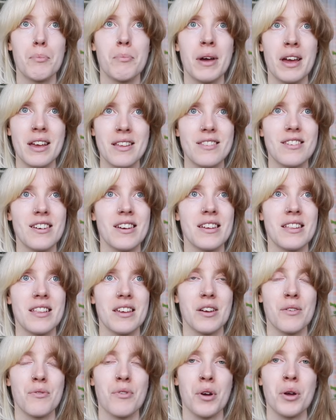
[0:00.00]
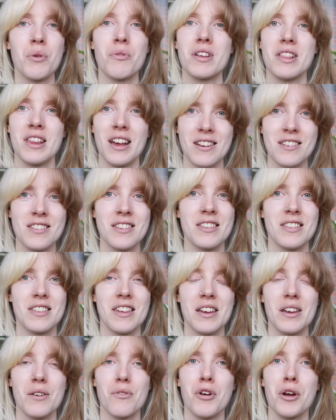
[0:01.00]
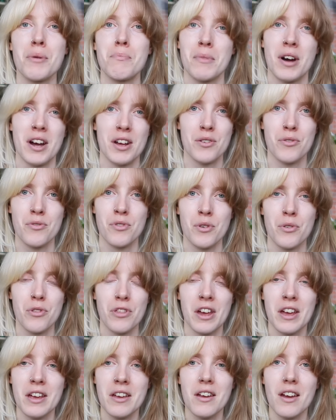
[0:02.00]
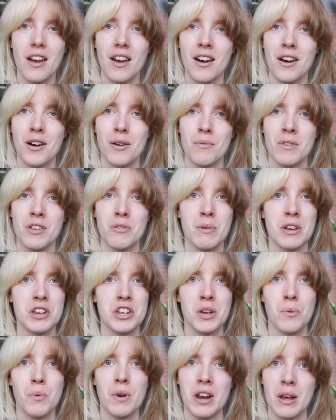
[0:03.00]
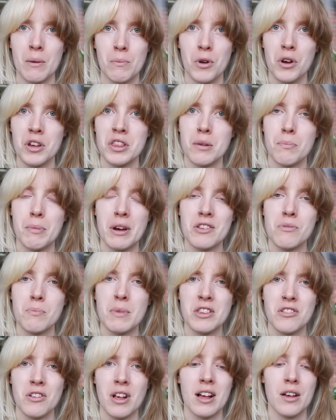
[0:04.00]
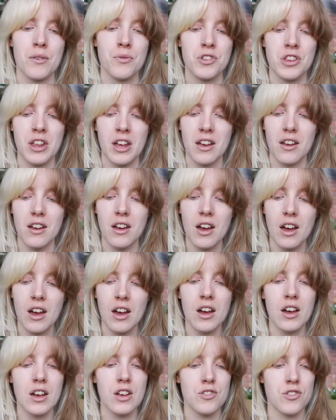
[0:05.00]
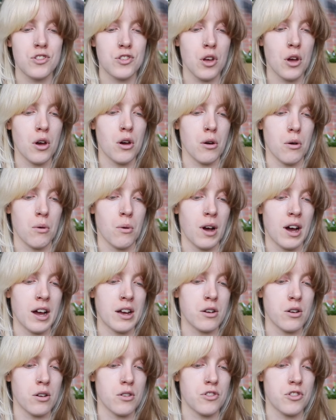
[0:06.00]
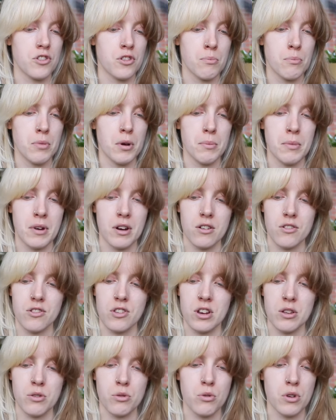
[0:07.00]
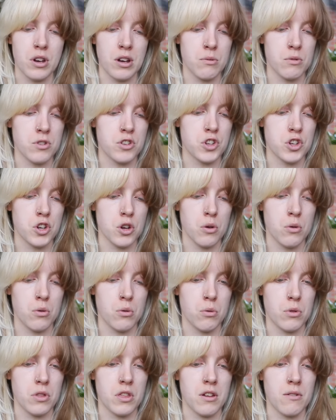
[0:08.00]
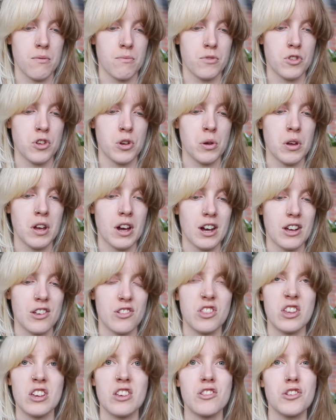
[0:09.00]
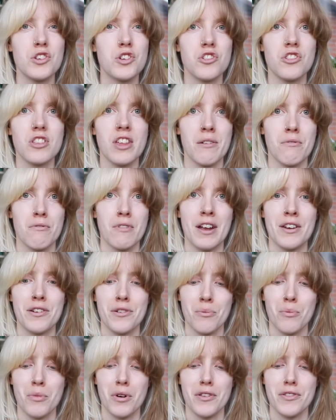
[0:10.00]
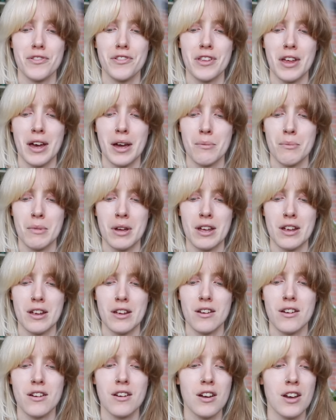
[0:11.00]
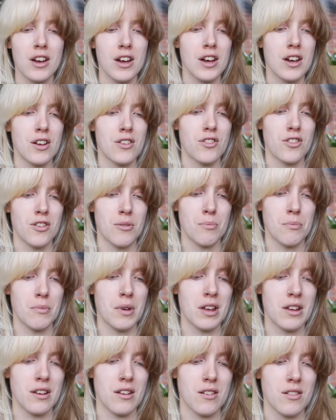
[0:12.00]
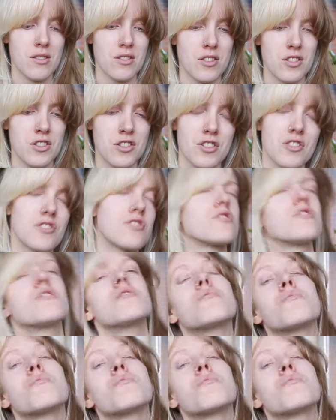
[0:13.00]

painting like a very relaxing thing, a very mindful thing, um, especially when I'm not in the best mental health state. So I got some bookmarks and I thought I would show them to you guys. These are just like random ones that I make to make just